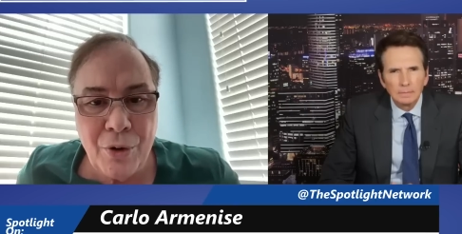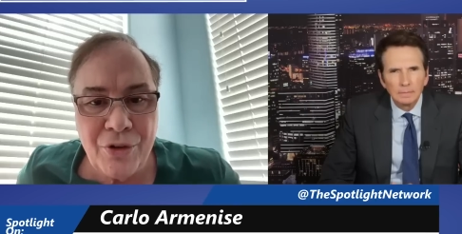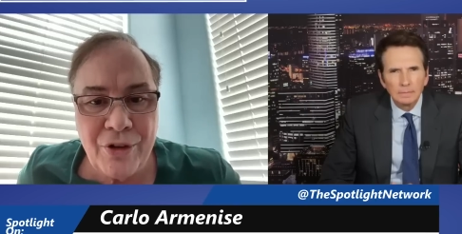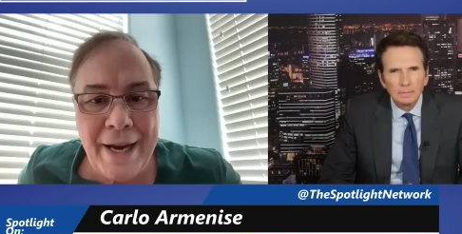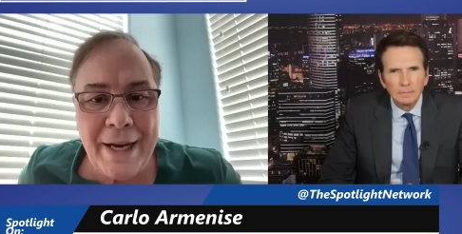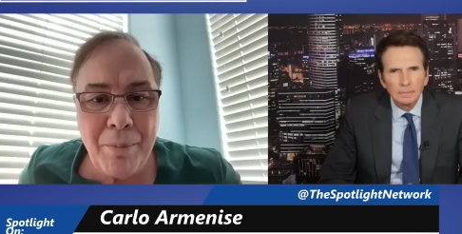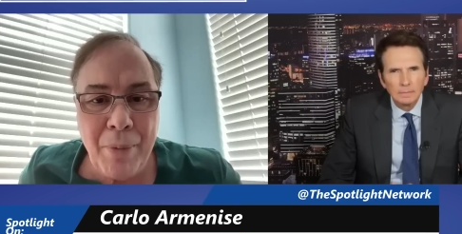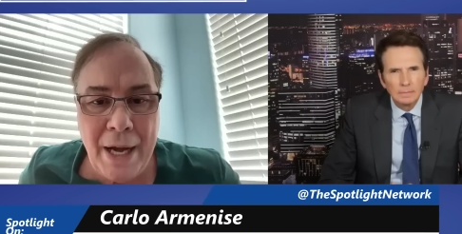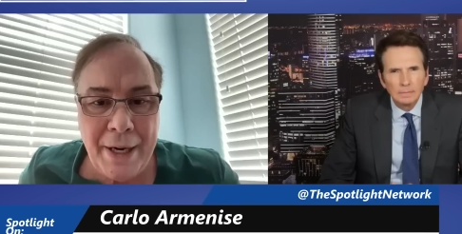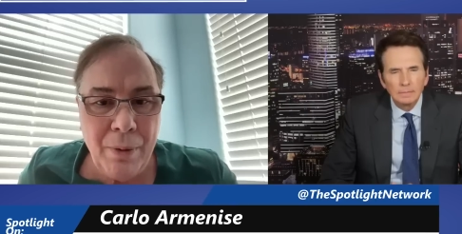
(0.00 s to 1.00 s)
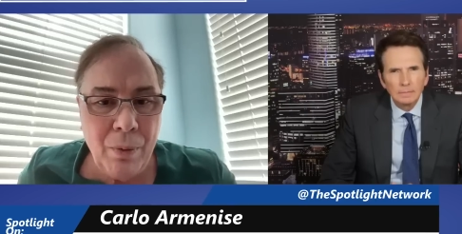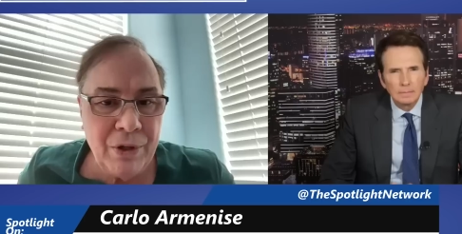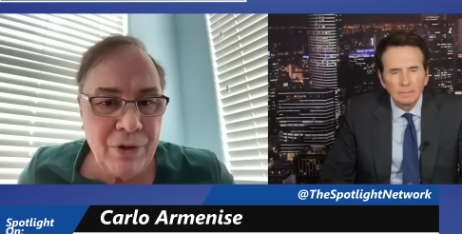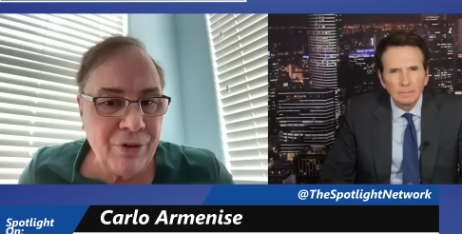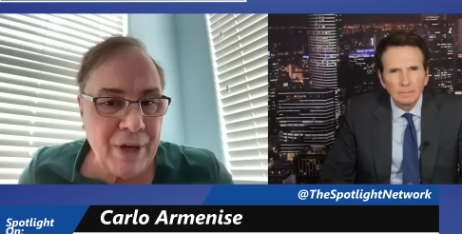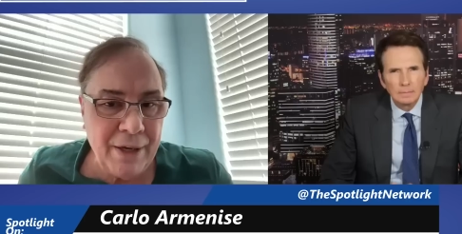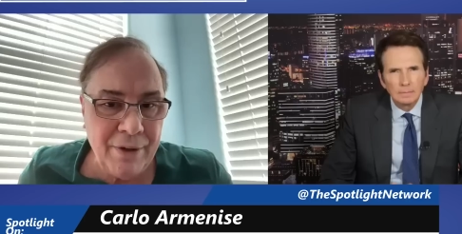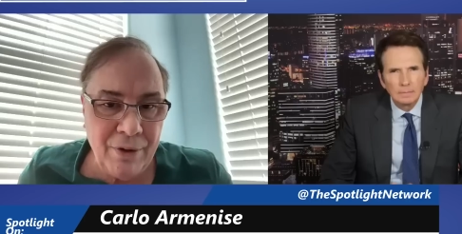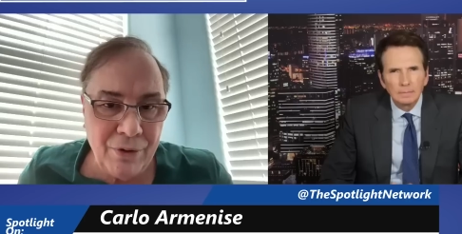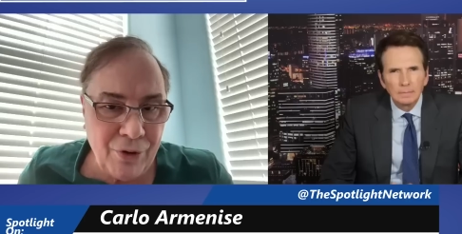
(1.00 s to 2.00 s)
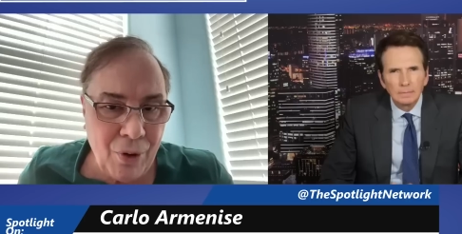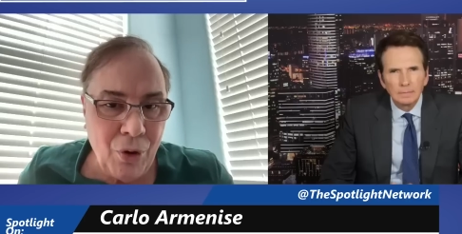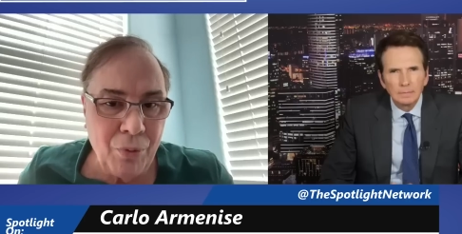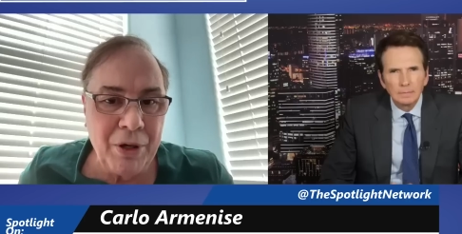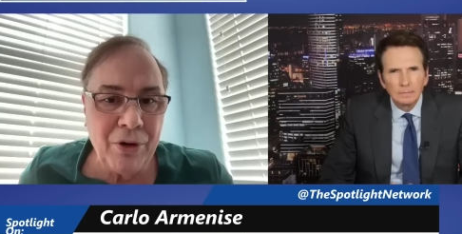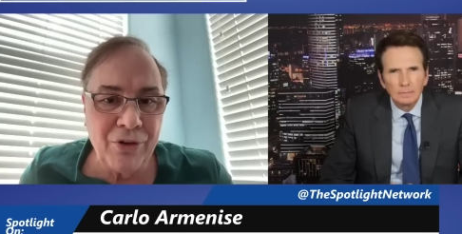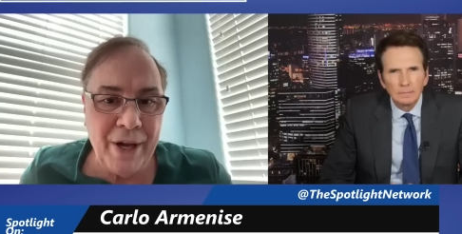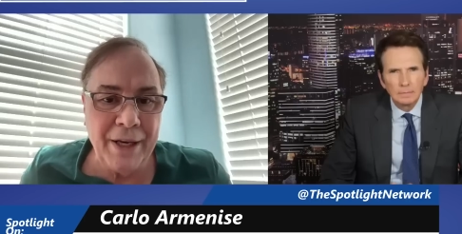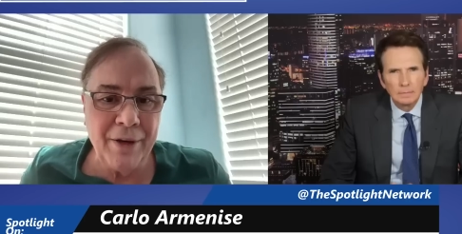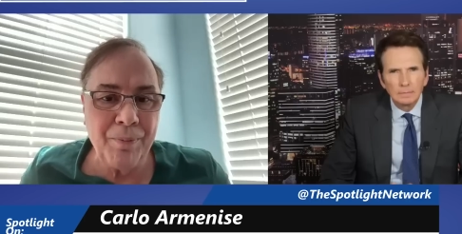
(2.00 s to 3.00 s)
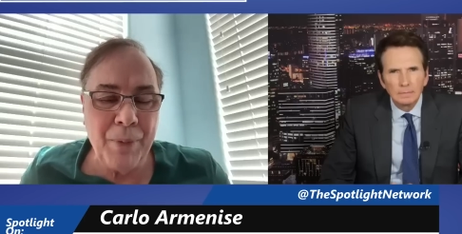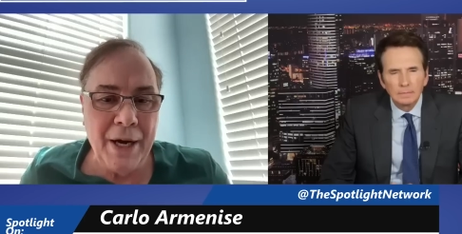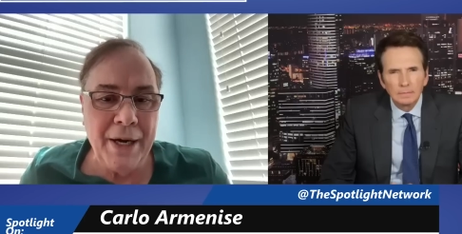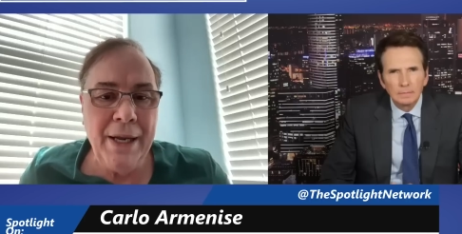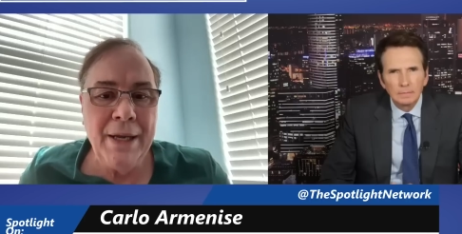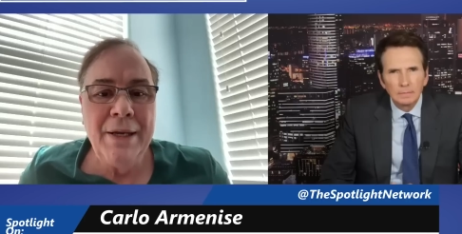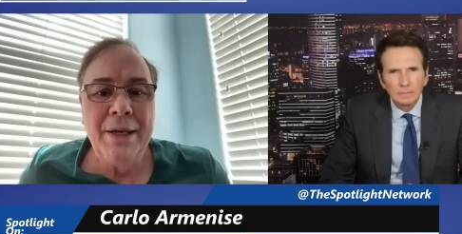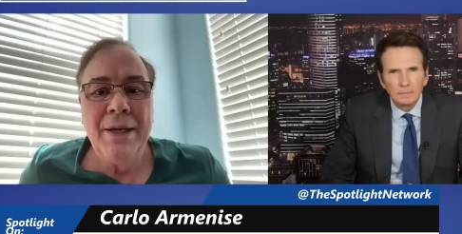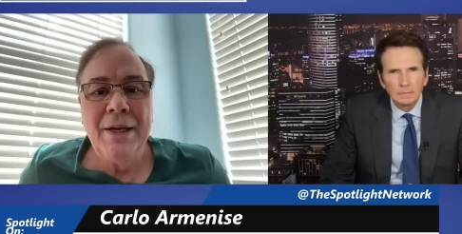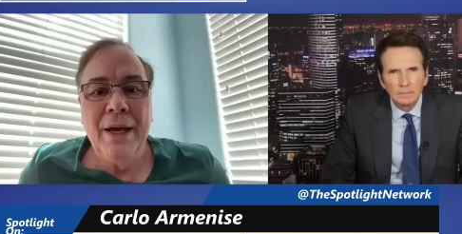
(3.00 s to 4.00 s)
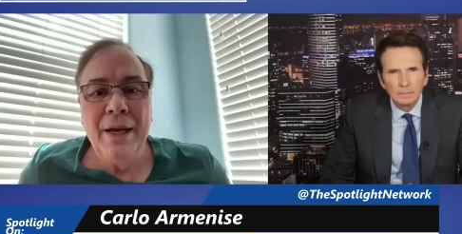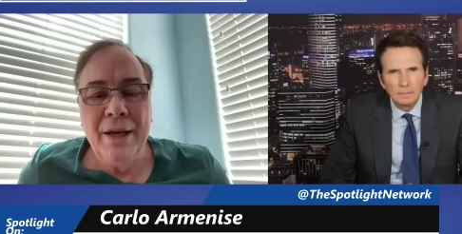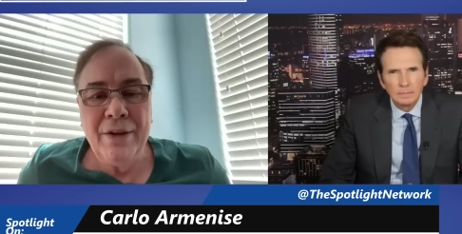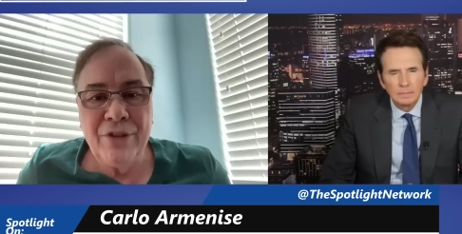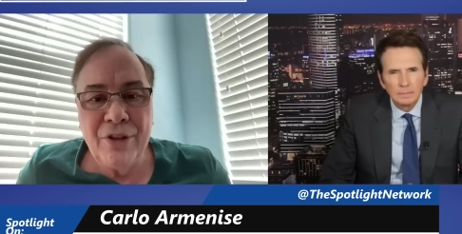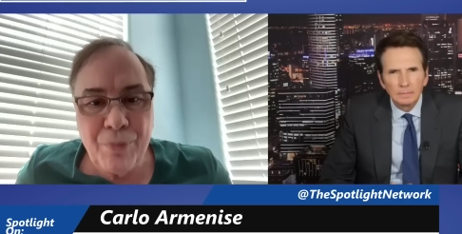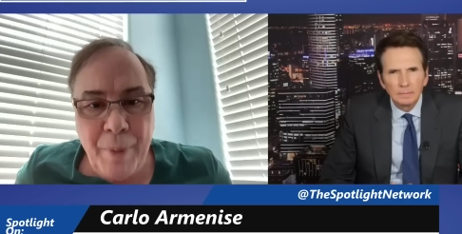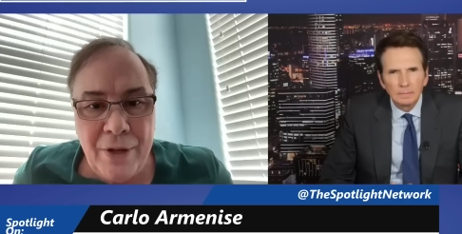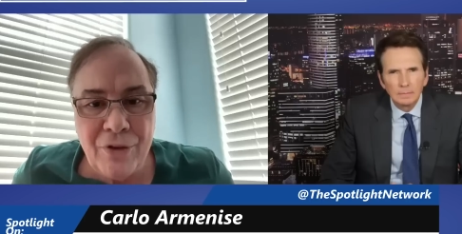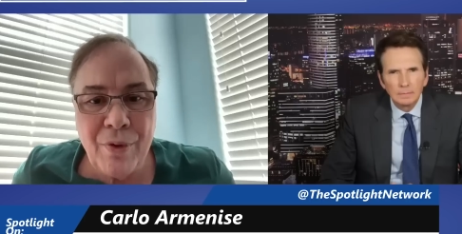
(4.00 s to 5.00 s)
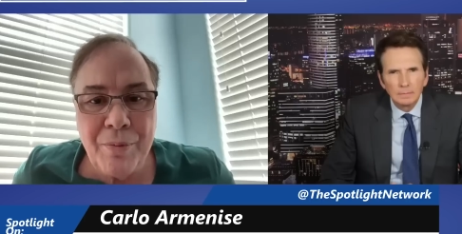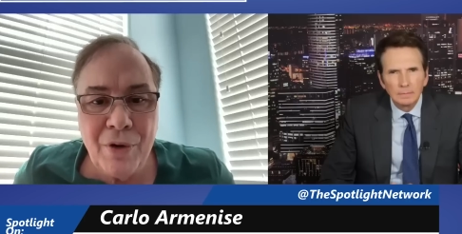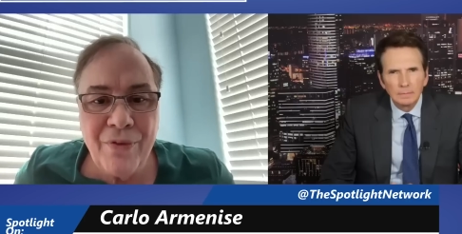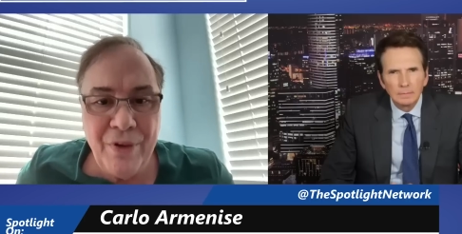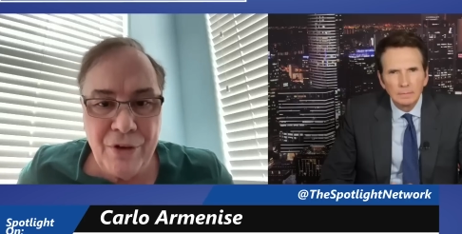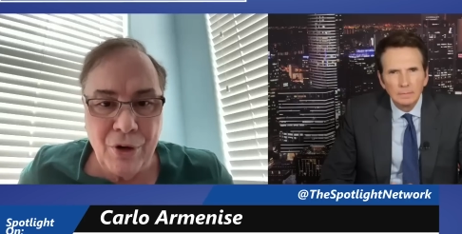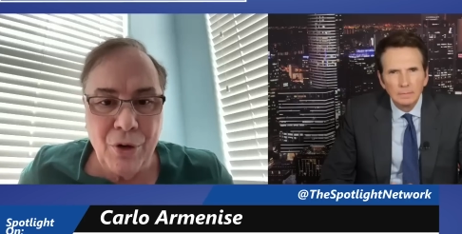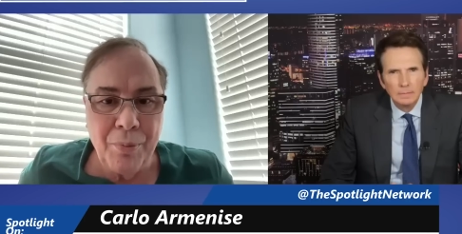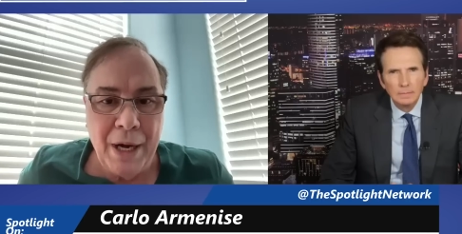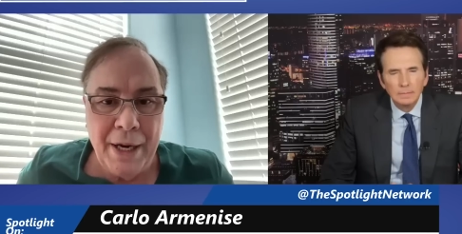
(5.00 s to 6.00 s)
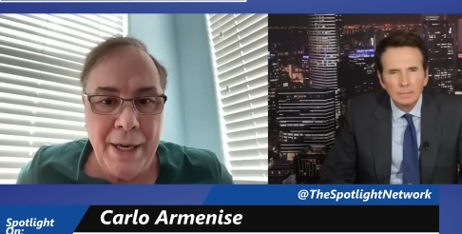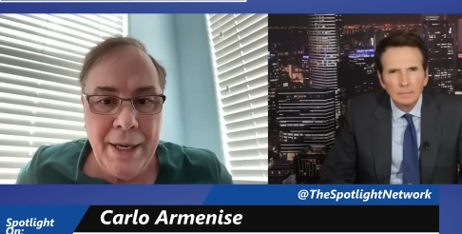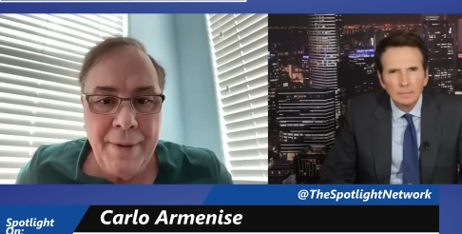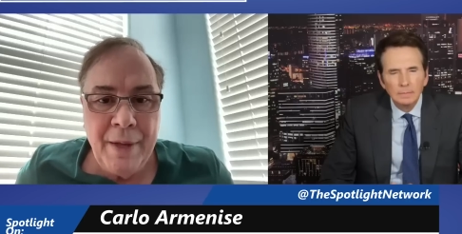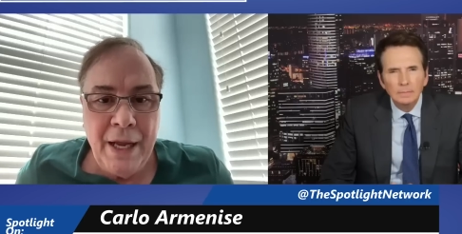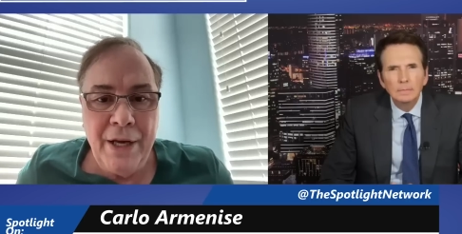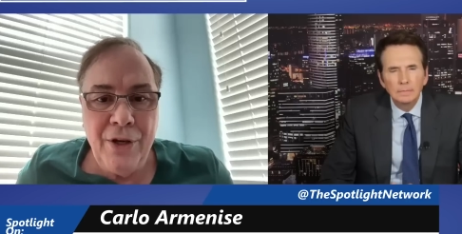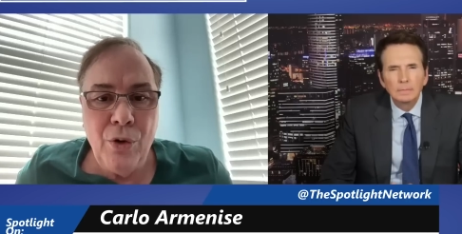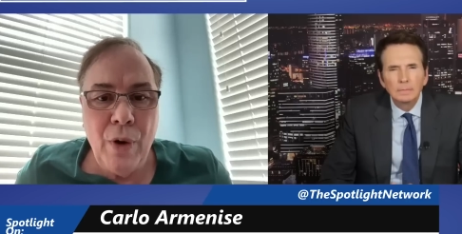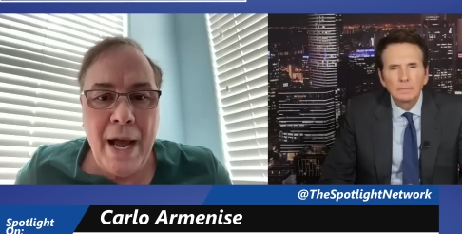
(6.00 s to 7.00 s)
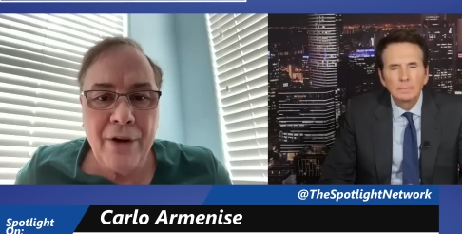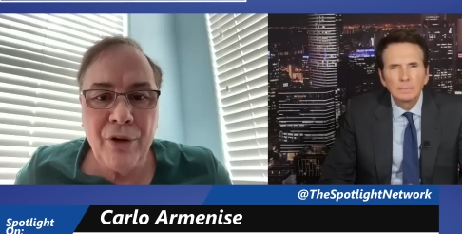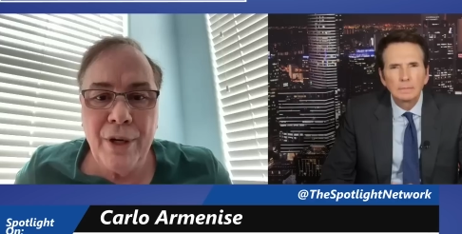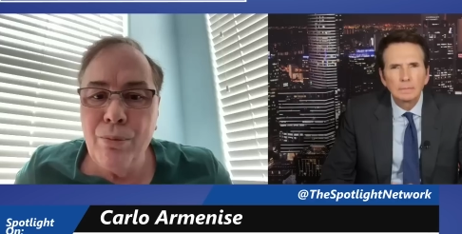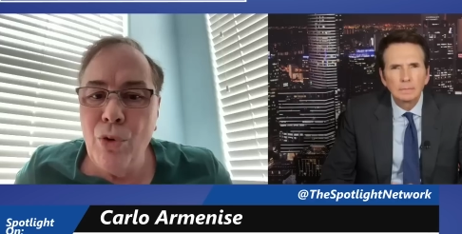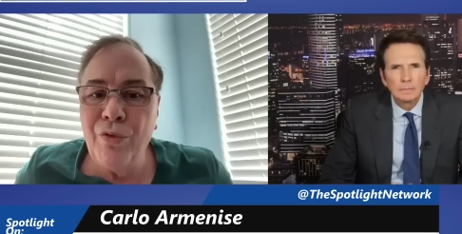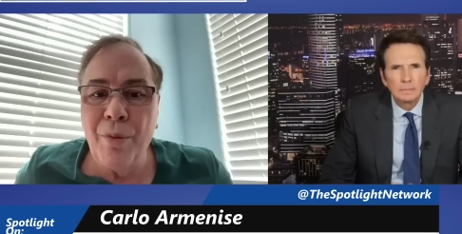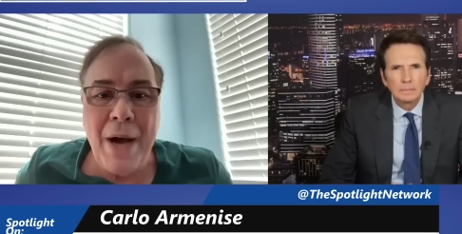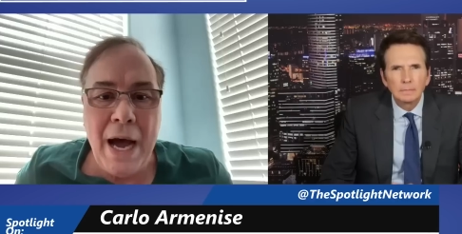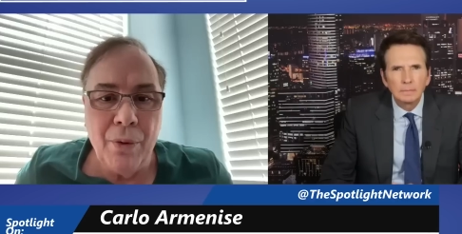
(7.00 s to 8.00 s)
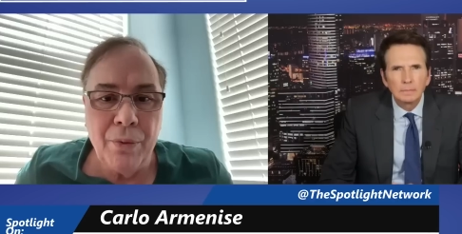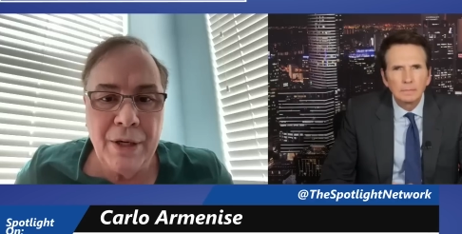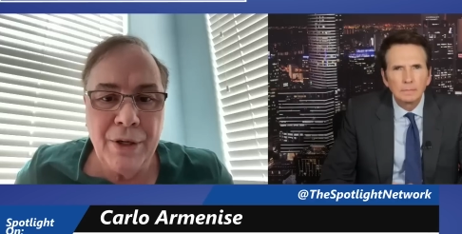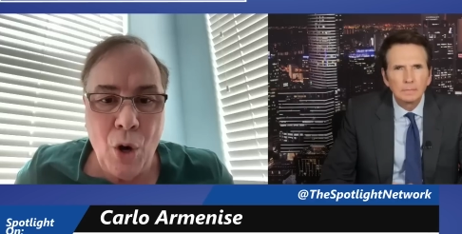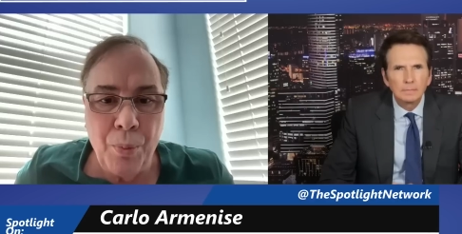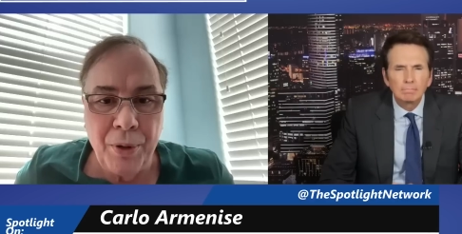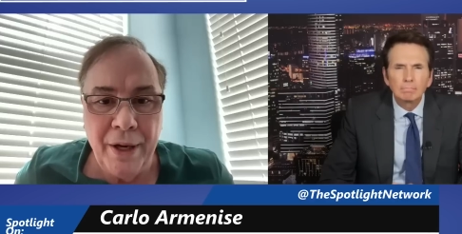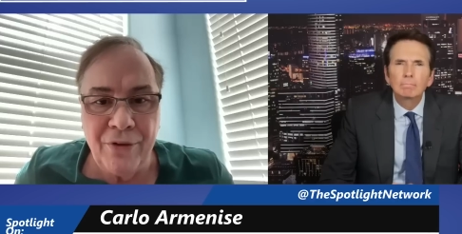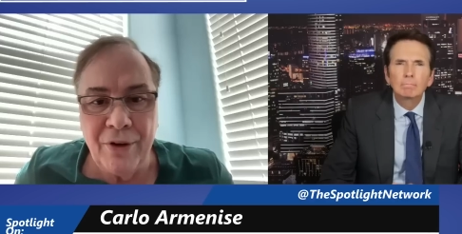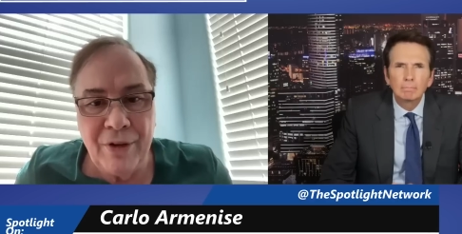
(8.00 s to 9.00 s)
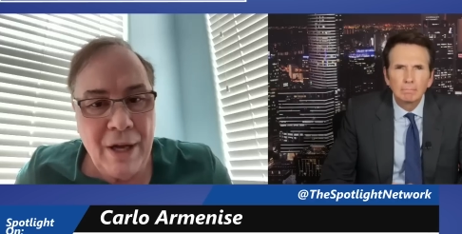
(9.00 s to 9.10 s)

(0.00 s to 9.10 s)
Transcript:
Speaker 1: second body, which is not your soul, but your second body suspends from your physical body, and you actually move about and go places.